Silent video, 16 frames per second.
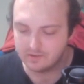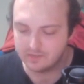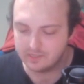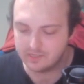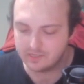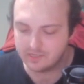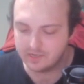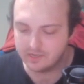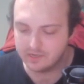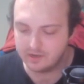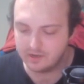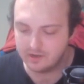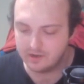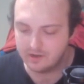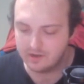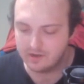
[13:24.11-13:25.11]

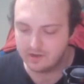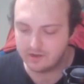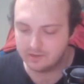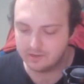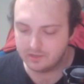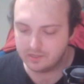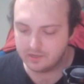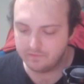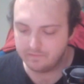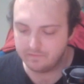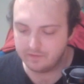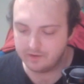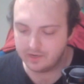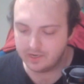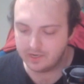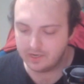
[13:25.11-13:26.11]
Testina, the
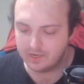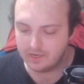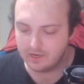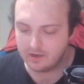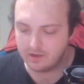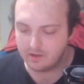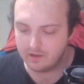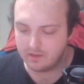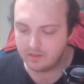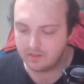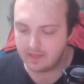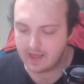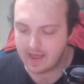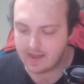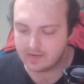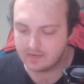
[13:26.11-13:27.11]
divinity
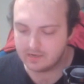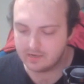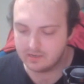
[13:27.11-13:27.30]
that